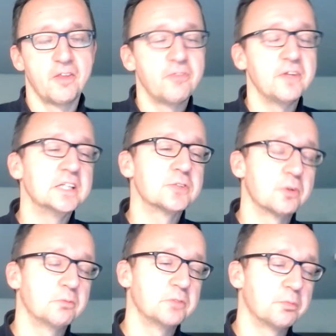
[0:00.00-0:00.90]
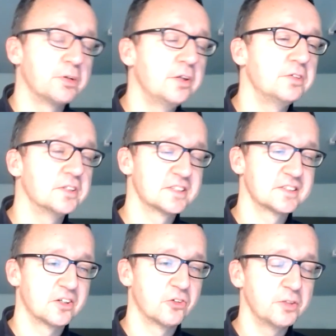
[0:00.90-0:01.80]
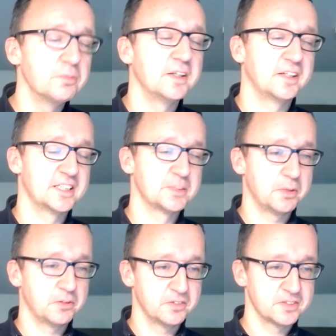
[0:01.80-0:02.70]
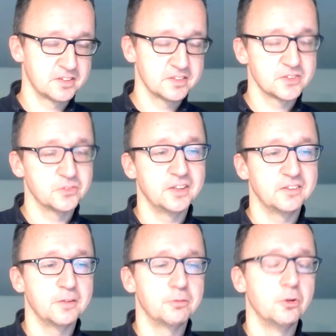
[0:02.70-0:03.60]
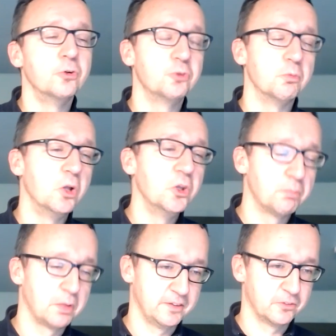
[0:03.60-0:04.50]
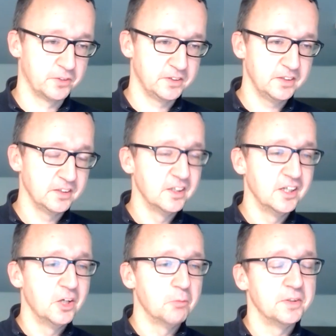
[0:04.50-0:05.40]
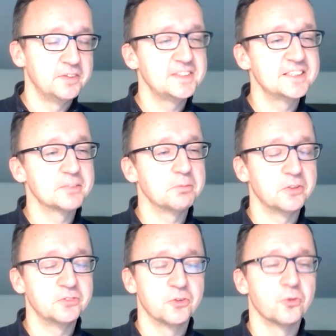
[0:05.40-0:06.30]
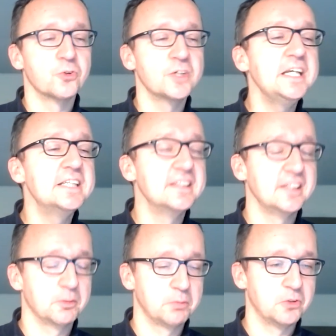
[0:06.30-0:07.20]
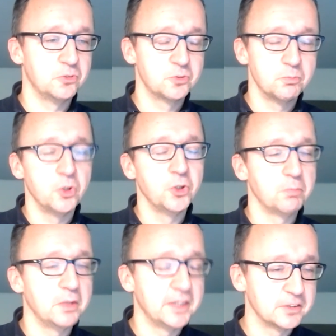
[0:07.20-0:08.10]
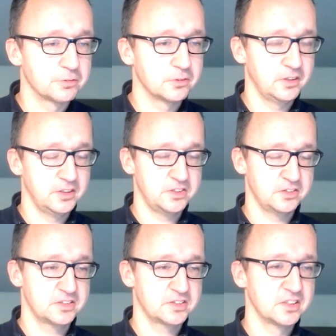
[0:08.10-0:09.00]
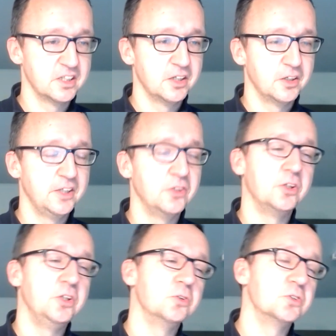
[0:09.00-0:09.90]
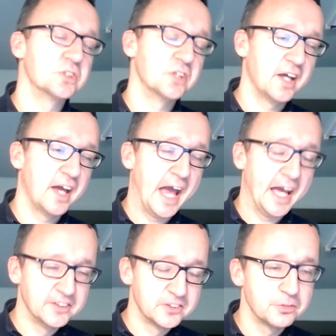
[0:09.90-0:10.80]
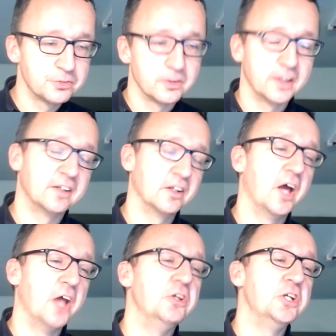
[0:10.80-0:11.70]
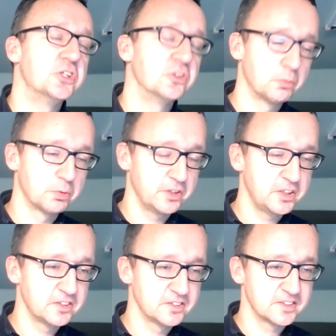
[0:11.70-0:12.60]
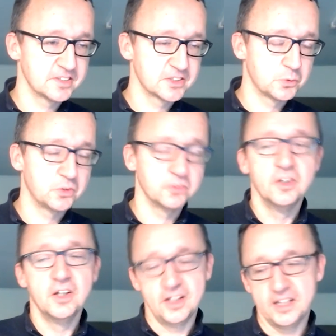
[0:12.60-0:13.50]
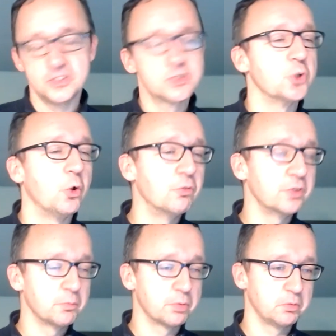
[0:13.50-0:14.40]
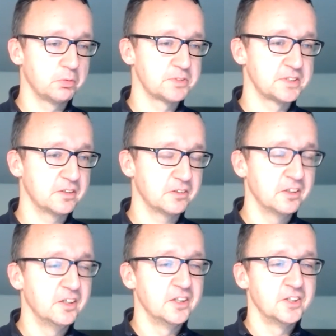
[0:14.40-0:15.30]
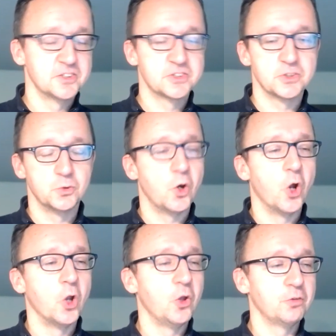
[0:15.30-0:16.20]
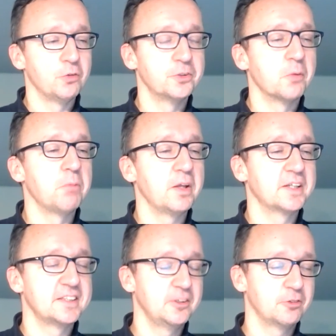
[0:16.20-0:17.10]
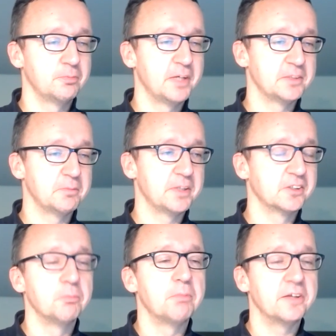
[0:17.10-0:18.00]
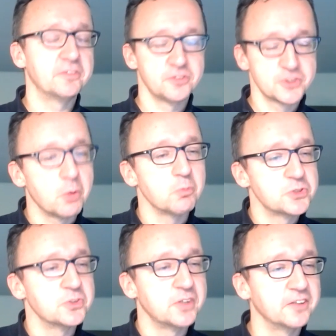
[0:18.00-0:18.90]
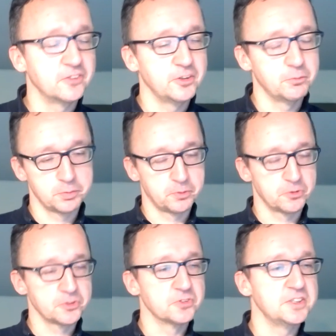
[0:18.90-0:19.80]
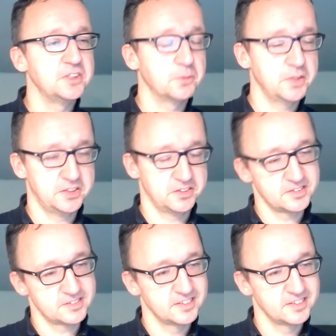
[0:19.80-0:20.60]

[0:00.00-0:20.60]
things from their previous arithmetic experience. So they've learned to multiply already, but this is about reasoning about multiplicative relations. And you can use additive, like addition operations and so on, in solving problems there. So a lot of the complexity of mathematical patterns comes together in proportional situations.